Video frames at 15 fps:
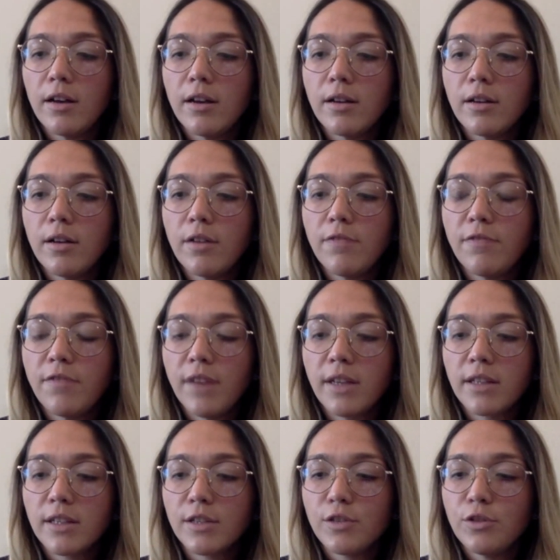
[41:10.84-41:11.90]

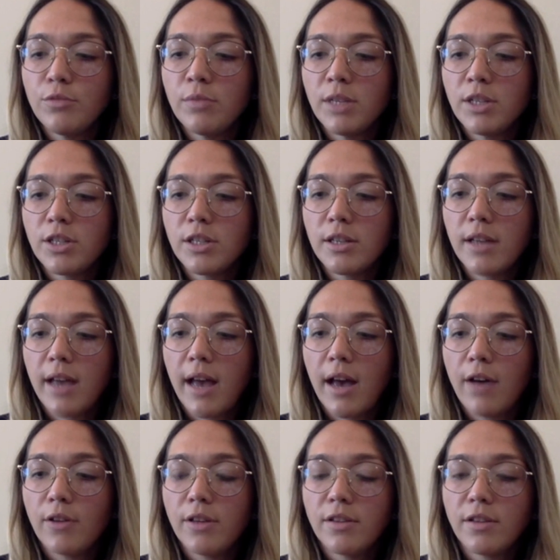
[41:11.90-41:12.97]
effect, because you mentioned
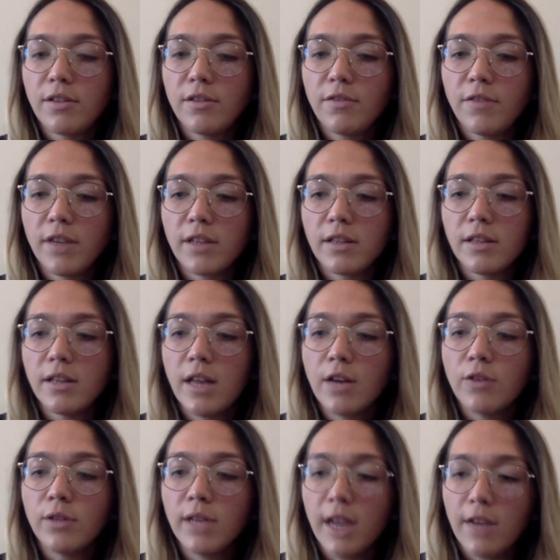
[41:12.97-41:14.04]
how this has affected not
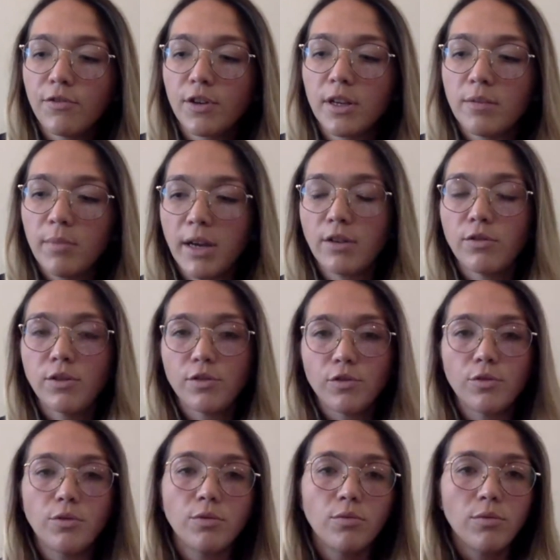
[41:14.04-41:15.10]
only African migrants
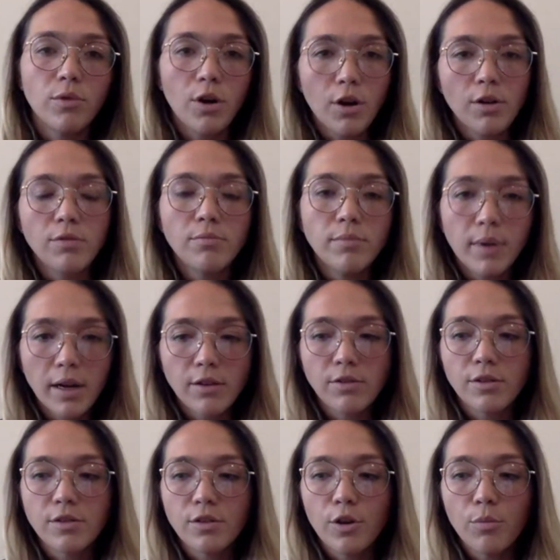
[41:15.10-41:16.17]
who are
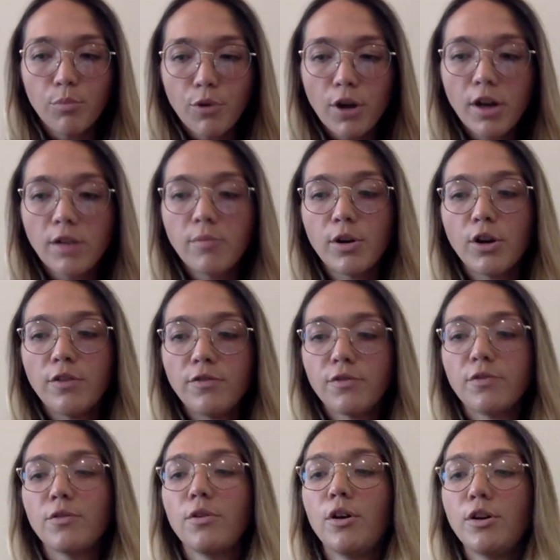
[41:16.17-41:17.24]
migrants abroad, but
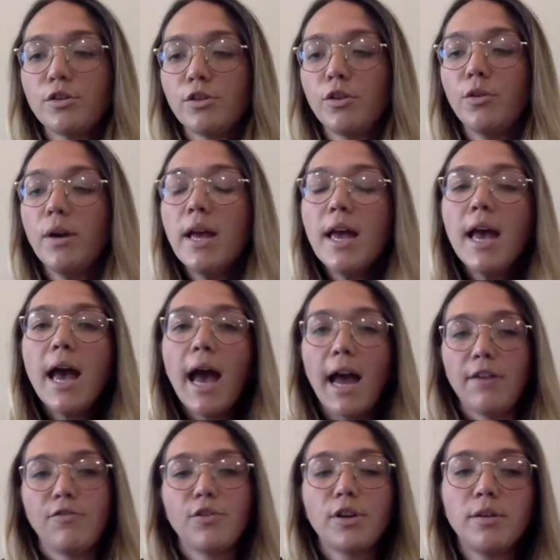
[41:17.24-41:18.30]
also
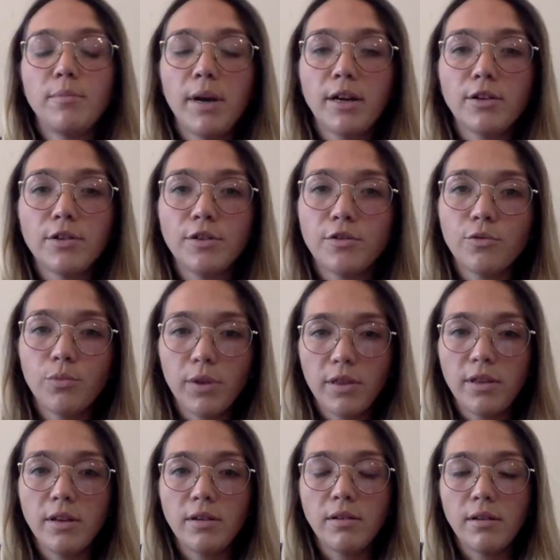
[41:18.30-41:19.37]
African migrants
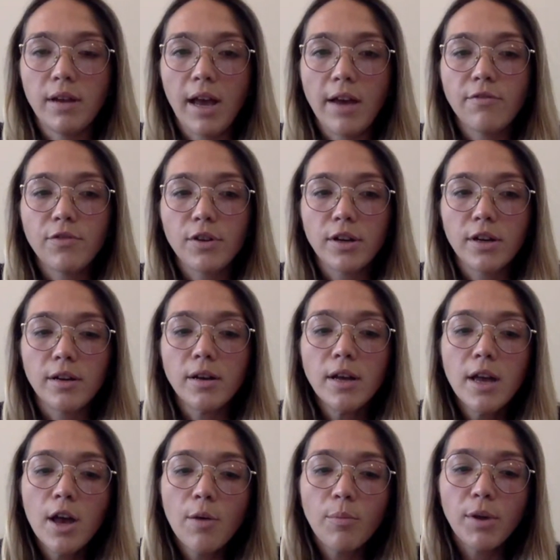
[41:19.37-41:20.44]
within Africa.
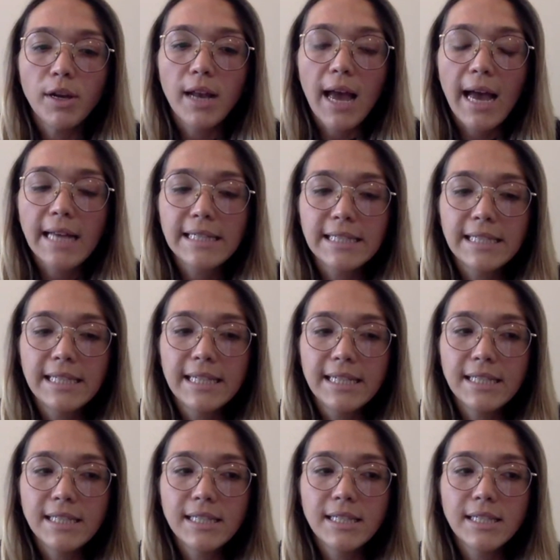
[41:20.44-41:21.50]
But has
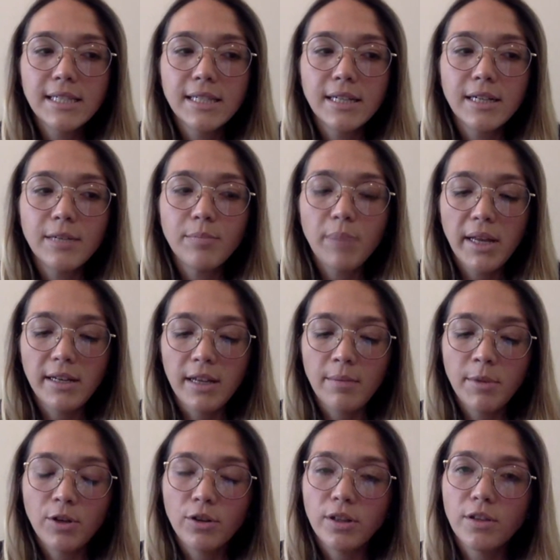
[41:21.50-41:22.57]
this
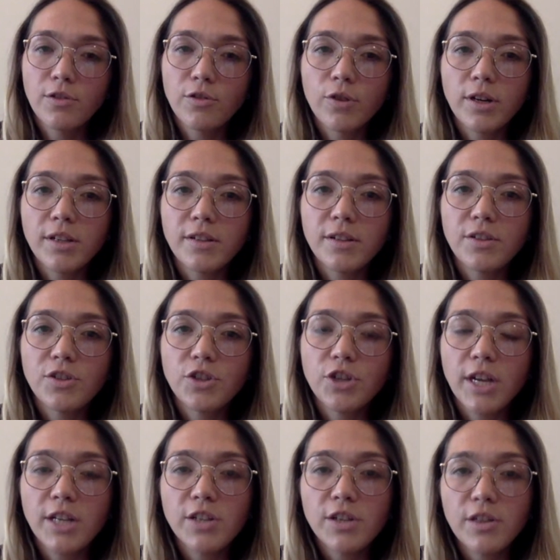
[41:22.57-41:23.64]
pandemic or this crisis
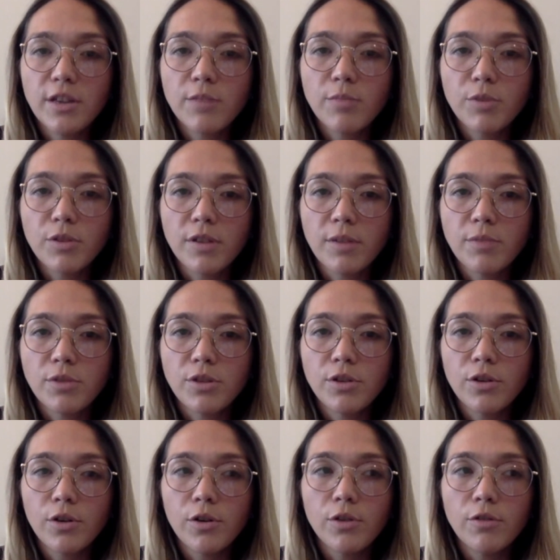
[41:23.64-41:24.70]
changed their perception
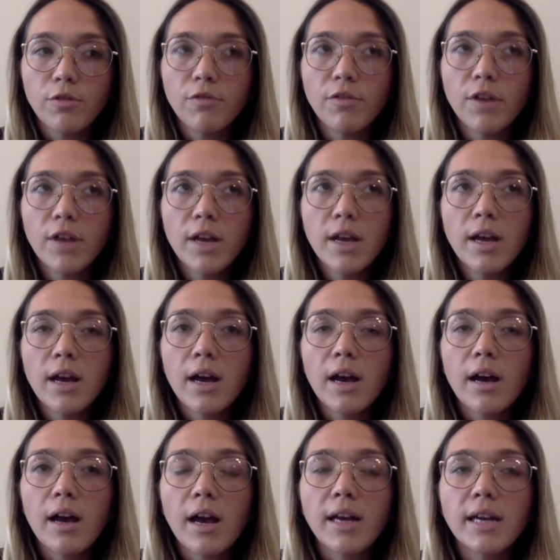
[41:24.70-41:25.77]
of,
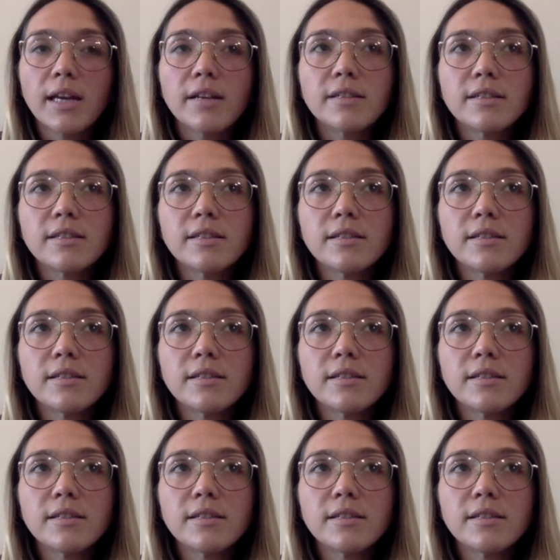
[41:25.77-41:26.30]
I guess,